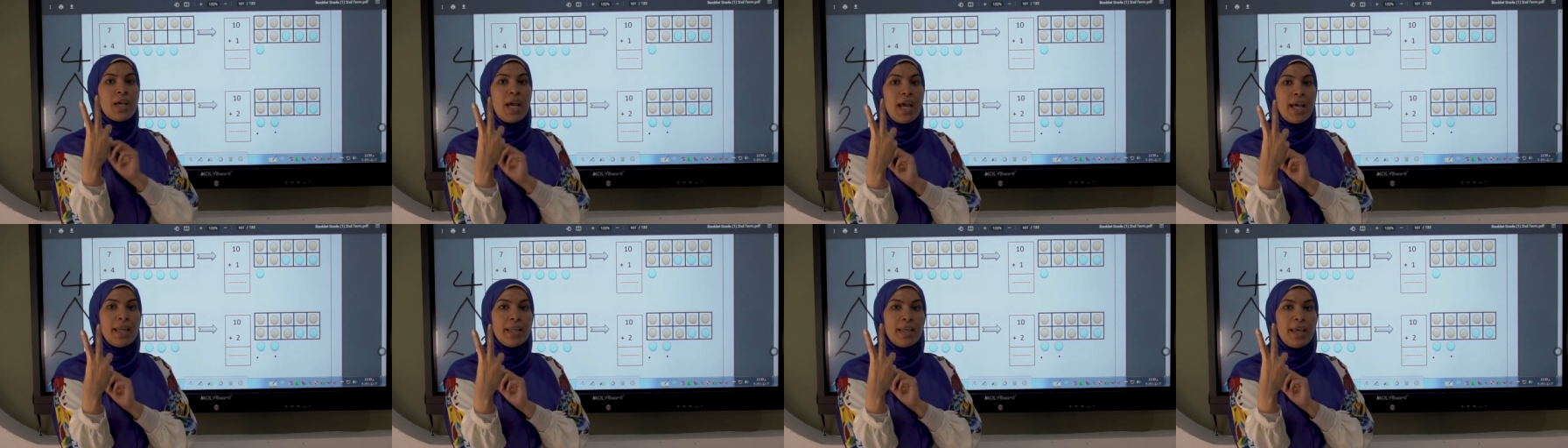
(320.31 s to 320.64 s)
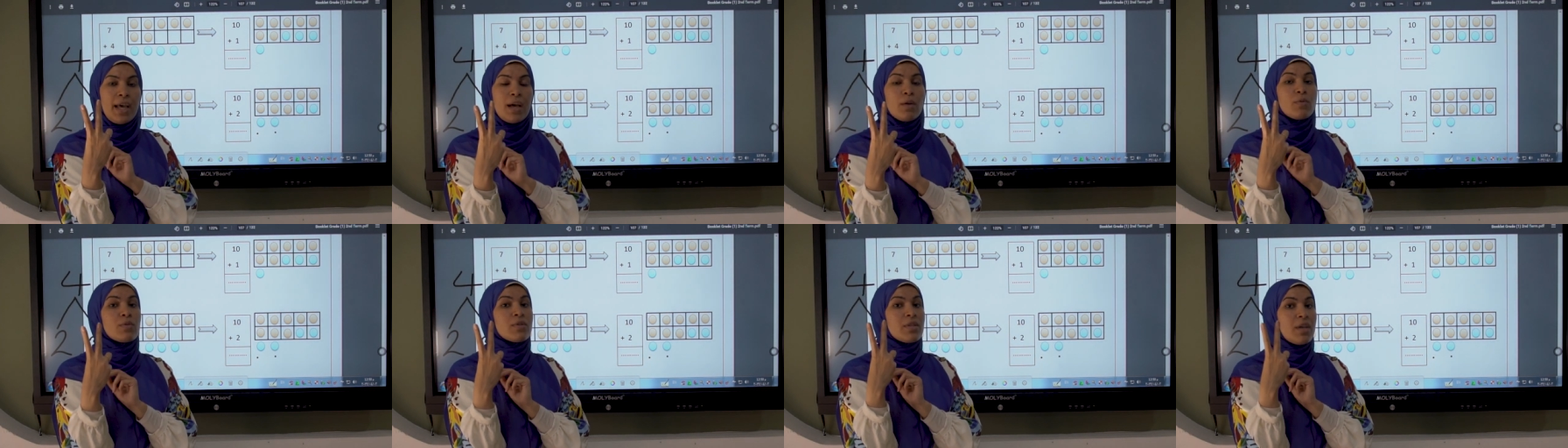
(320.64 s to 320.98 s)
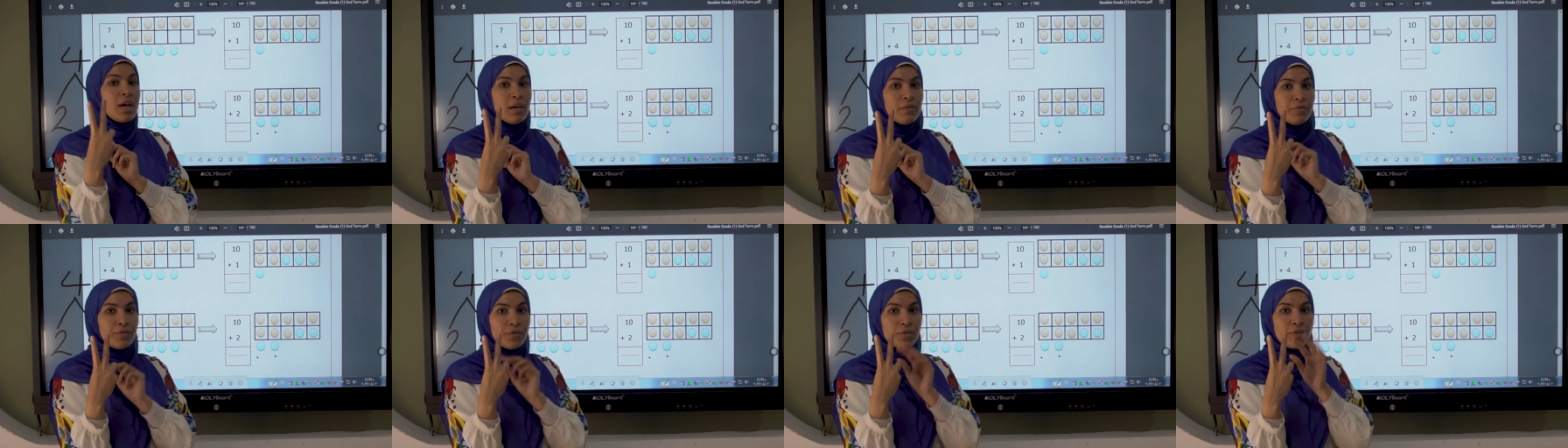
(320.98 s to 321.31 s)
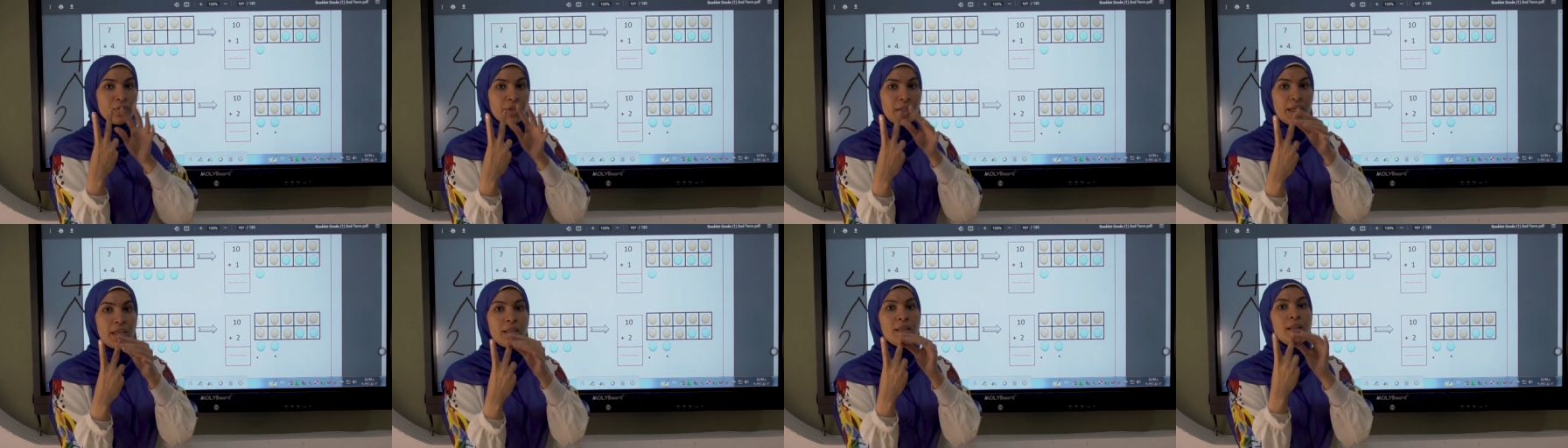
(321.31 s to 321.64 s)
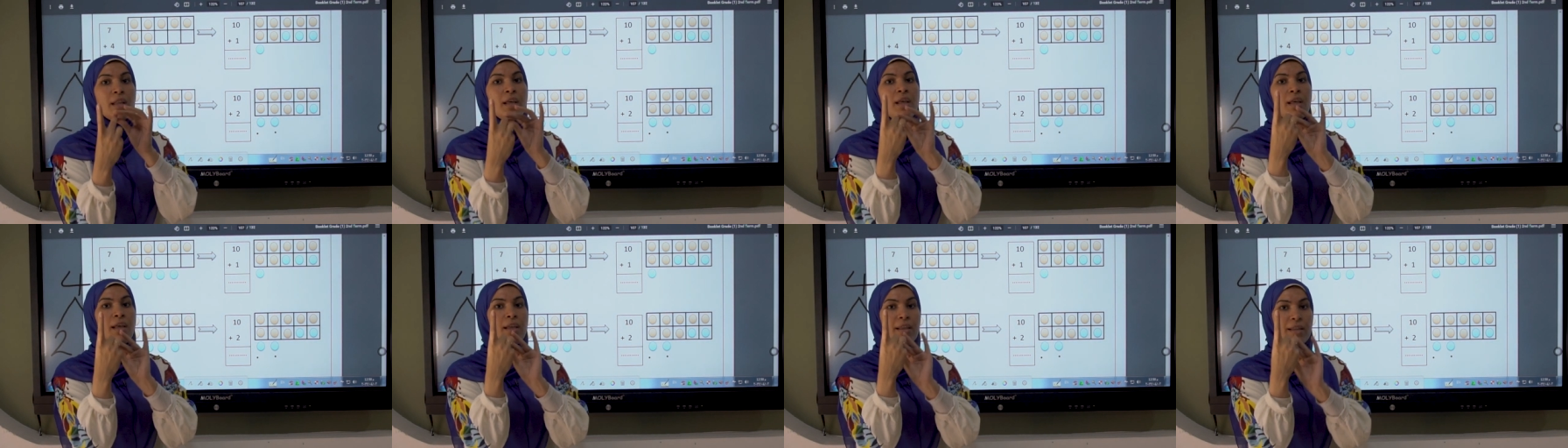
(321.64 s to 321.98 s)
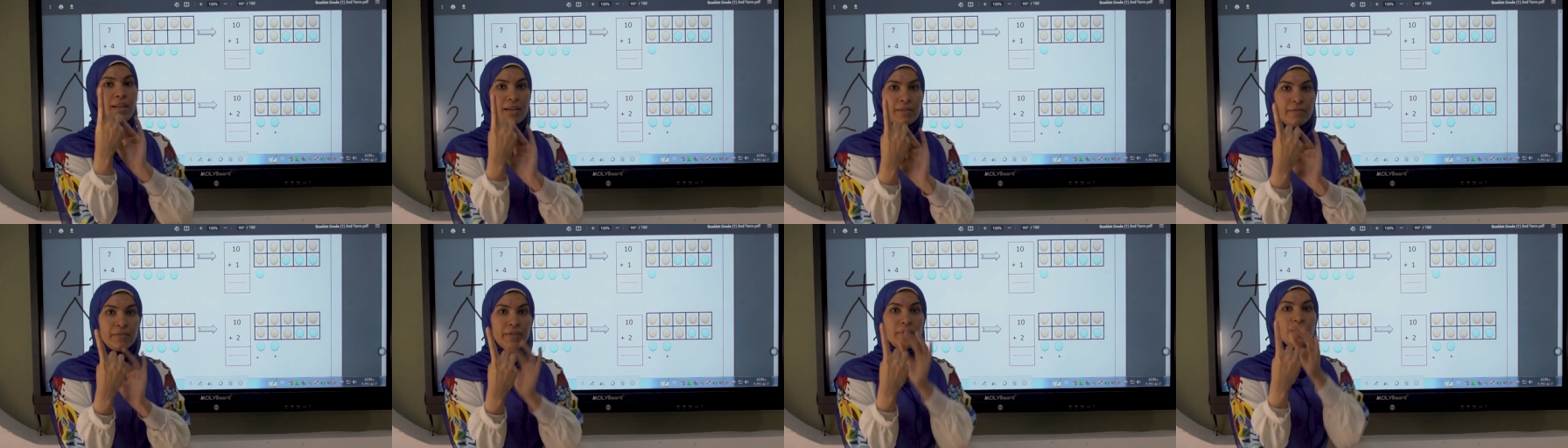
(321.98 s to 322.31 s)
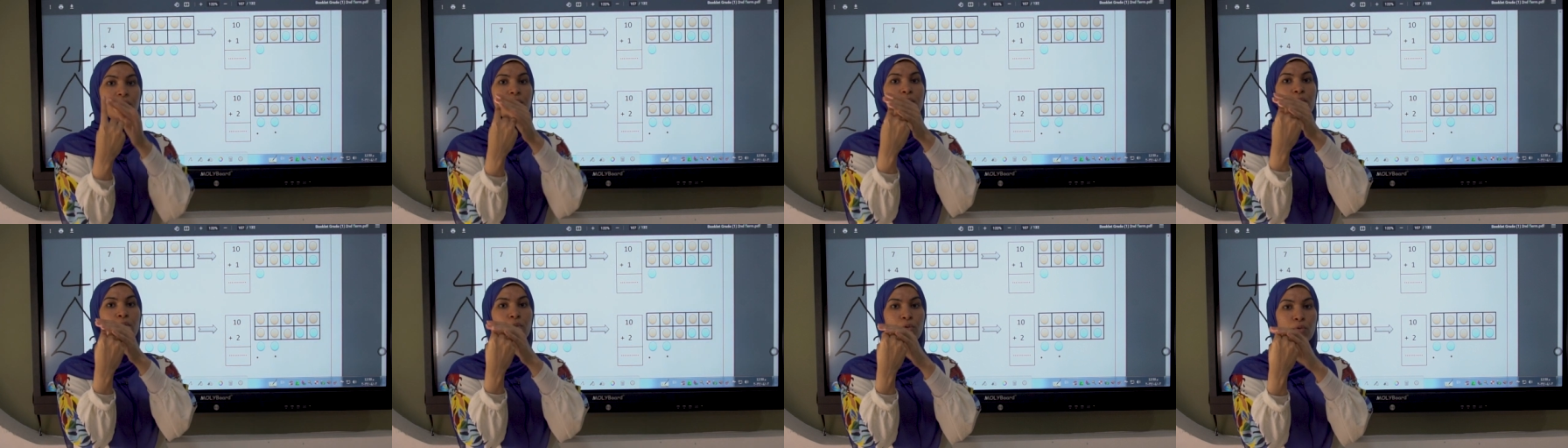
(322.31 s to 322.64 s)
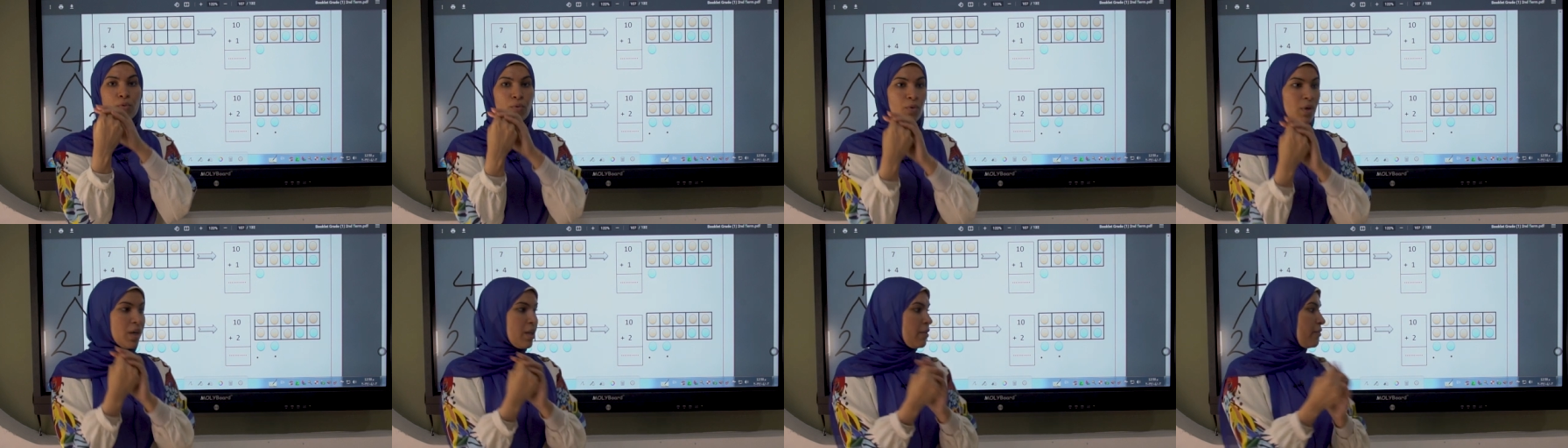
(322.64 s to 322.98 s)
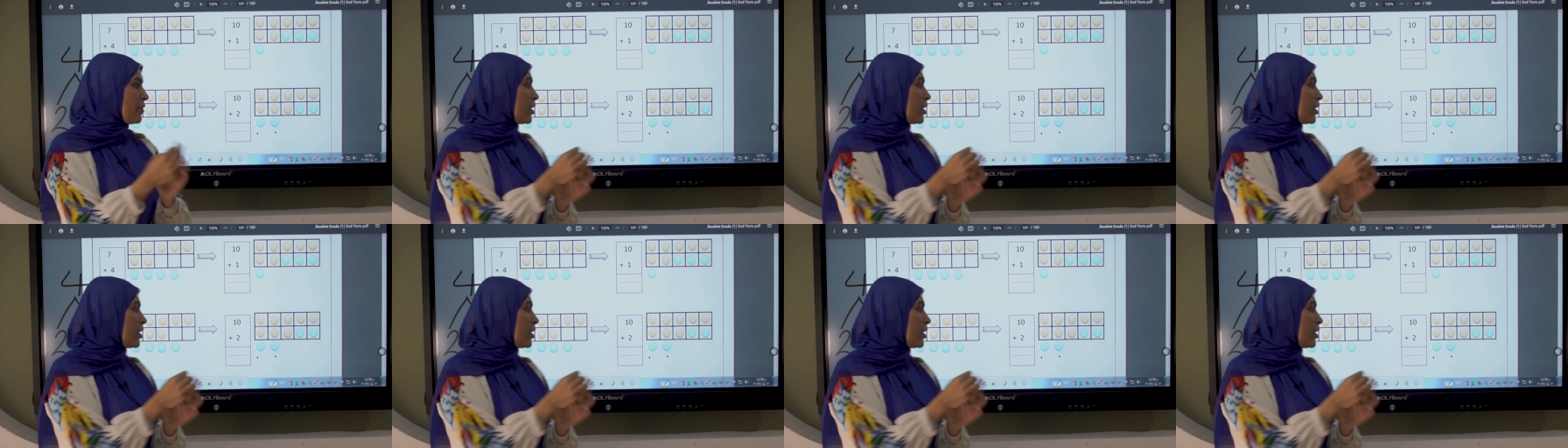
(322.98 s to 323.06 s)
and count after 10, 11, 12.